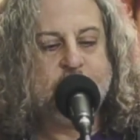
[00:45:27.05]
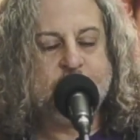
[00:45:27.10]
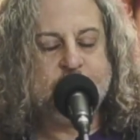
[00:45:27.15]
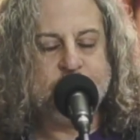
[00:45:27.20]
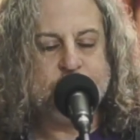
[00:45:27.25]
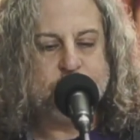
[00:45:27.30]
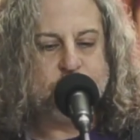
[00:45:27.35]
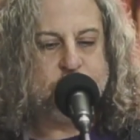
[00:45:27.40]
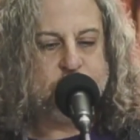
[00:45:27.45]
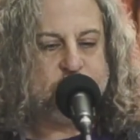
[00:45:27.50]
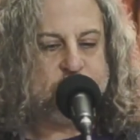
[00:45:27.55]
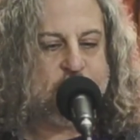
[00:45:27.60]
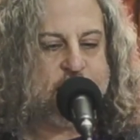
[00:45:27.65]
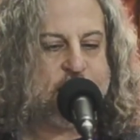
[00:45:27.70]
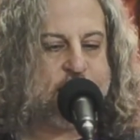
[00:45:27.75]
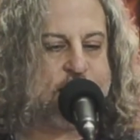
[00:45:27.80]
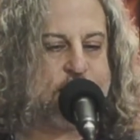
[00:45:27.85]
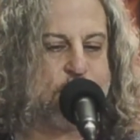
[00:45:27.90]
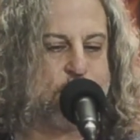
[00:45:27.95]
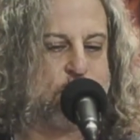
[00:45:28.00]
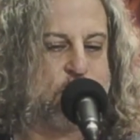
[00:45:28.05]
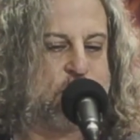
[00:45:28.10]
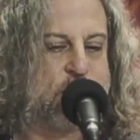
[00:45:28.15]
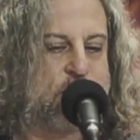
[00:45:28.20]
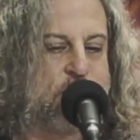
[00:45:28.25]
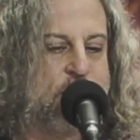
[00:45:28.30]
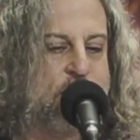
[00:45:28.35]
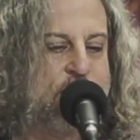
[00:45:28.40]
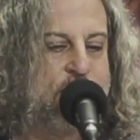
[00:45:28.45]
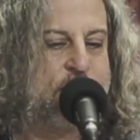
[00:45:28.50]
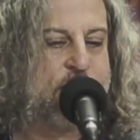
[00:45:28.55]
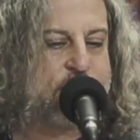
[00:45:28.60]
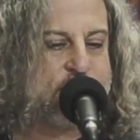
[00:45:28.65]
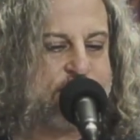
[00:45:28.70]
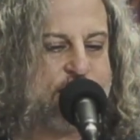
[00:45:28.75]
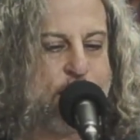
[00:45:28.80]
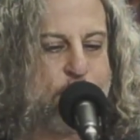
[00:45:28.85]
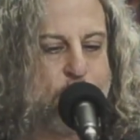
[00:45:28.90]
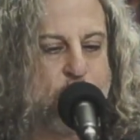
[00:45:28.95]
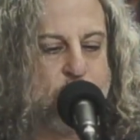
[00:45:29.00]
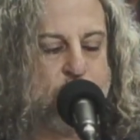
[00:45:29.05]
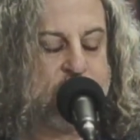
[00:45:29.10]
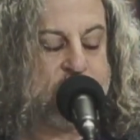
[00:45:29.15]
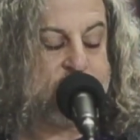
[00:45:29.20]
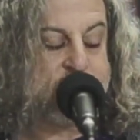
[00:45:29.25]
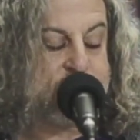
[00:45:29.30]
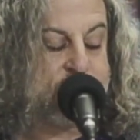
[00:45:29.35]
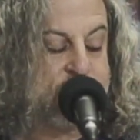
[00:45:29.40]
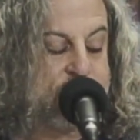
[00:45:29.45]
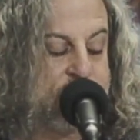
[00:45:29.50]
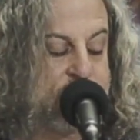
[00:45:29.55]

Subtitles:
inflames temperament.